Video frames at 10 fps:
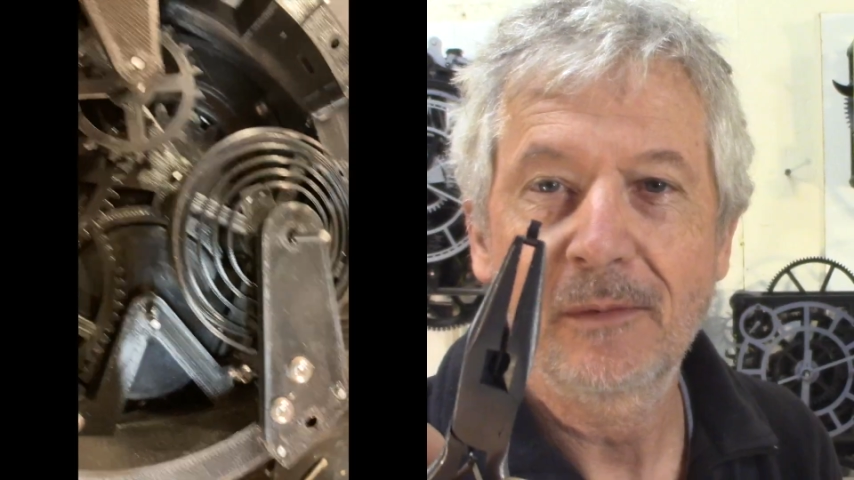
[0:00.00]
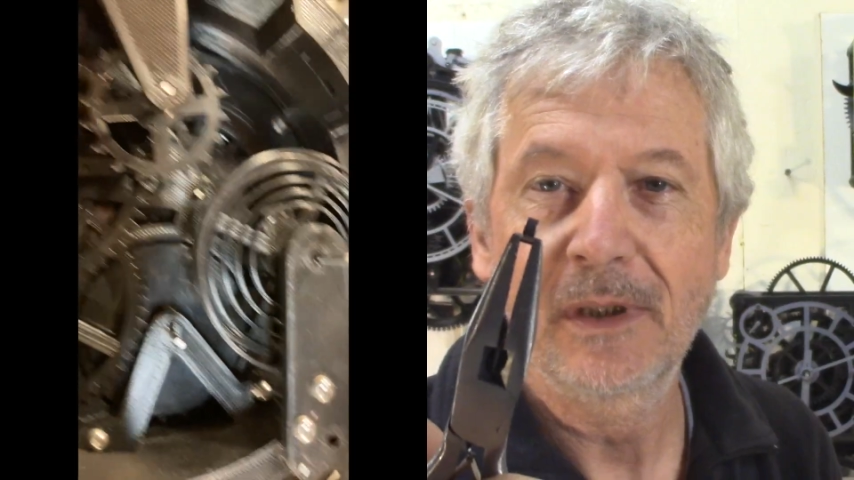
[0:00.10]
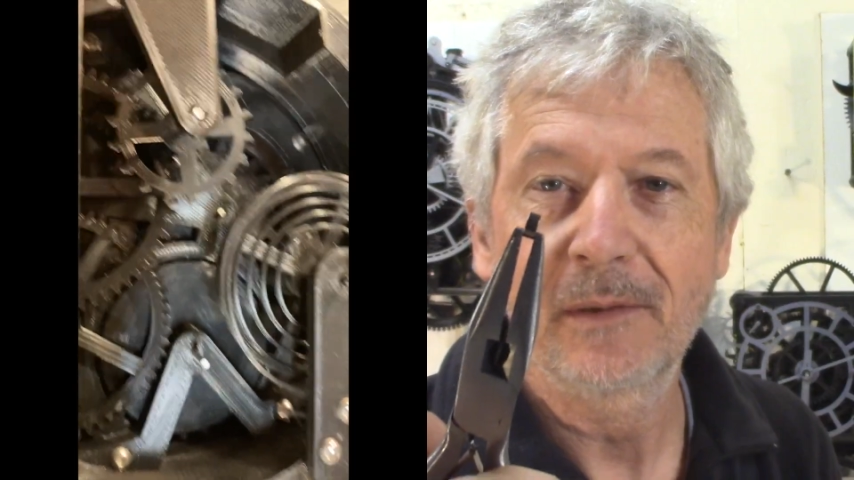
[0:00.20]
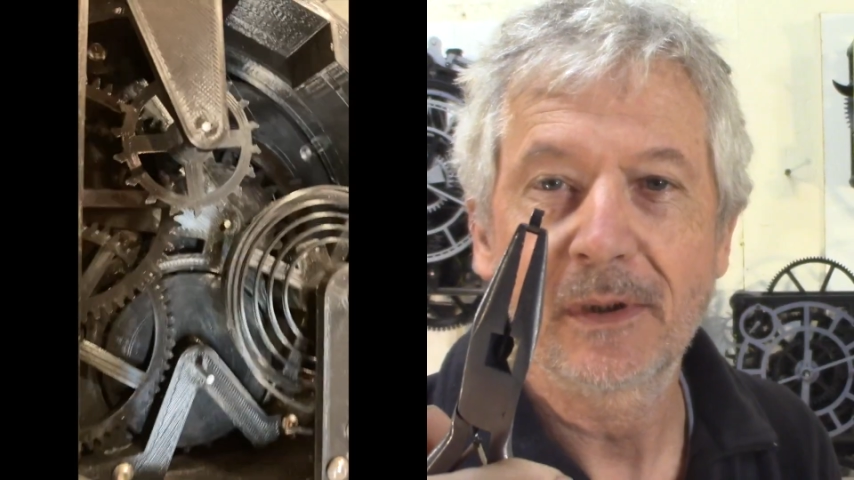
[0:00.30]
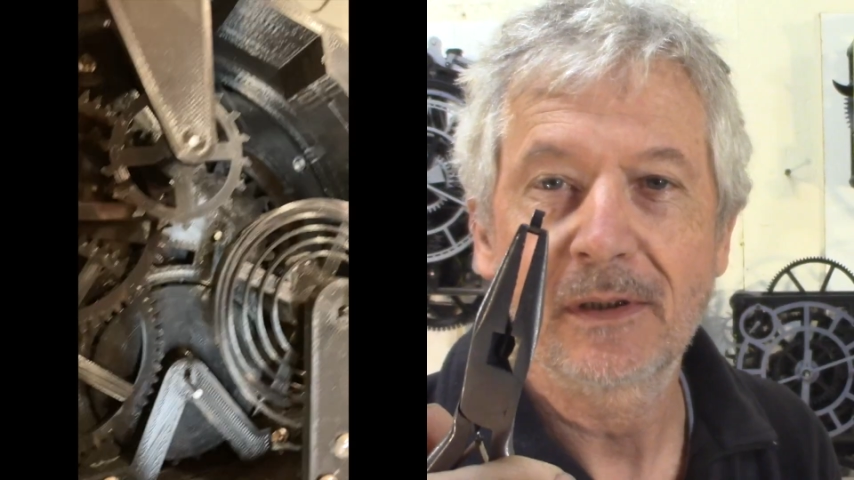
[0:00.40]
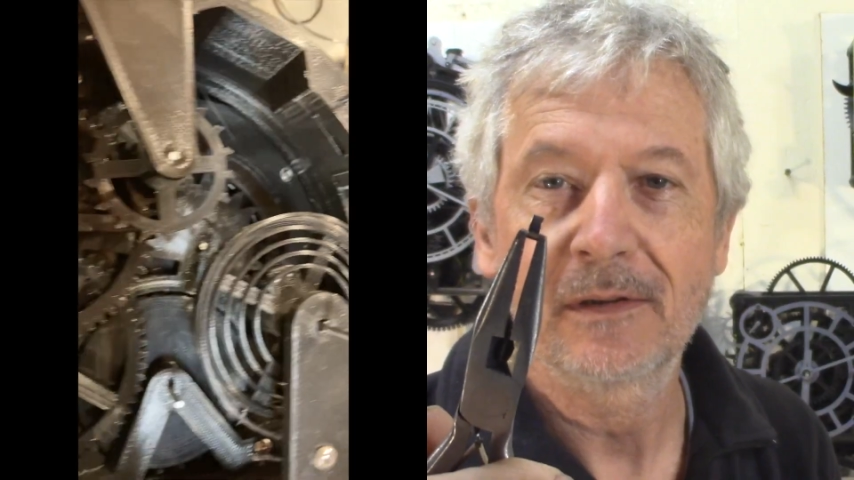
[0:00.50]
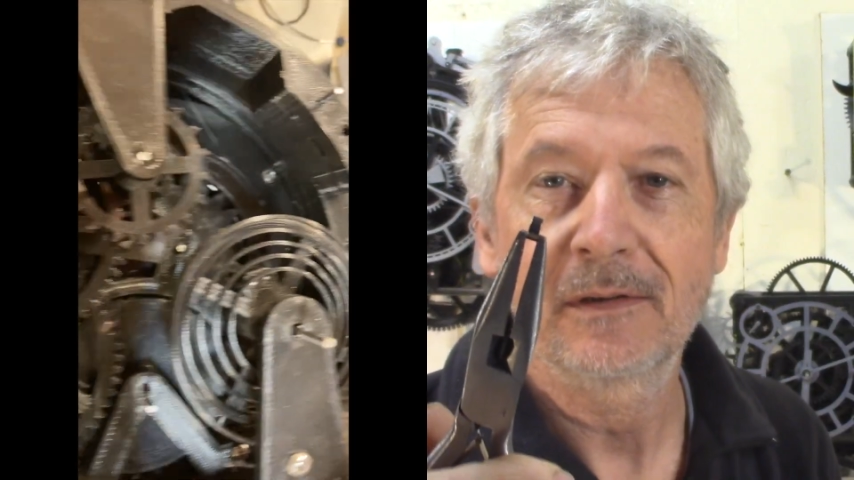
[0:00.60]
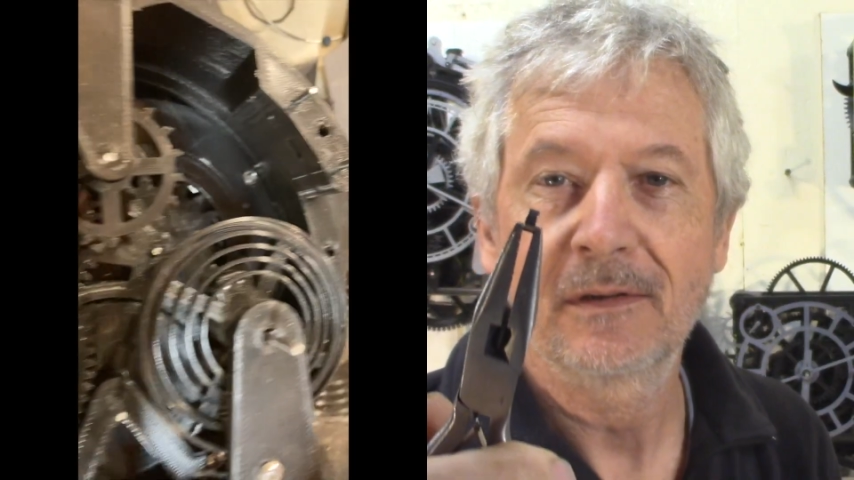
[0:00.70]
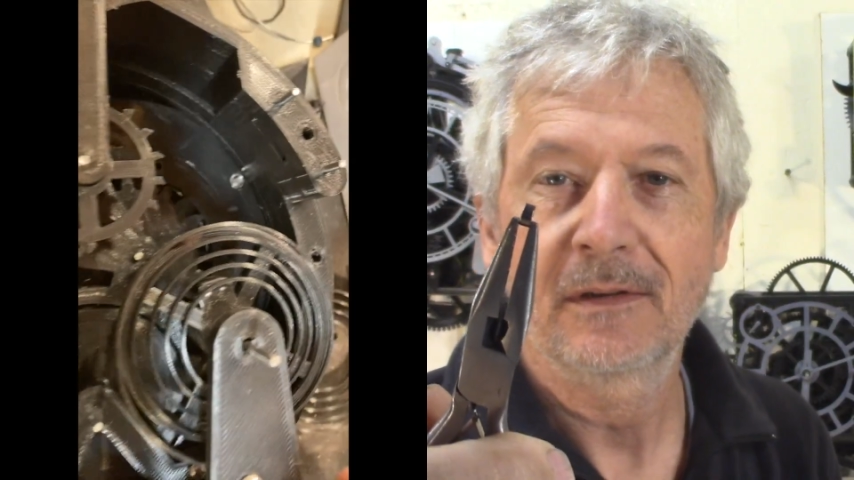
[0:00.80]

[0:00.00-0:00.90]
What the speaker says: millimeter